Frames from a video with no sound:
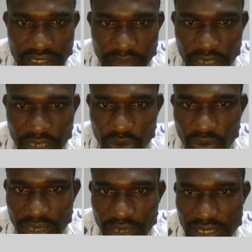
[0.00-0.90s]
the
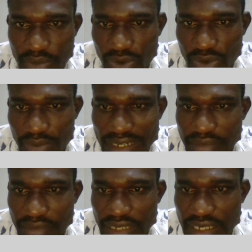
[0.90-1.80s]
minimum, maximum, the
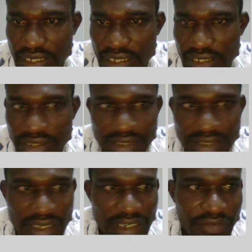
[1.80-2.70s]
minimum
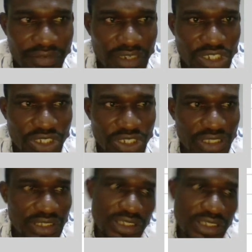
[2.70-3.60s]
standard
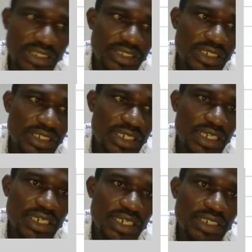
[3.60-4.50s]
deviations.
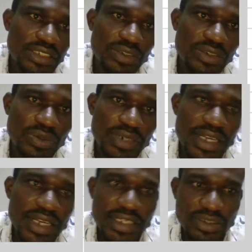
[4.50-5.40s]
So
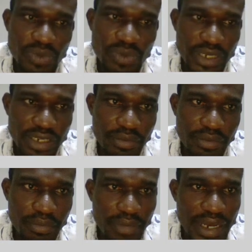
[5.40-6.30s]
that is with
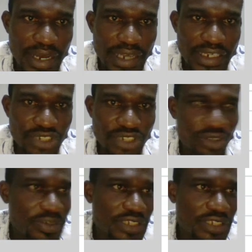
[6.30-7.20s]
my
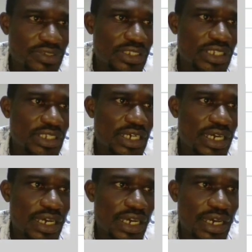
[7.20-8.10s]
descriptives.
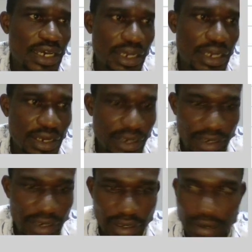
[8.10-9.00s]

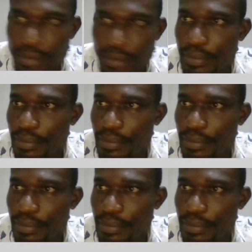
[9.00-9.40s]
Um,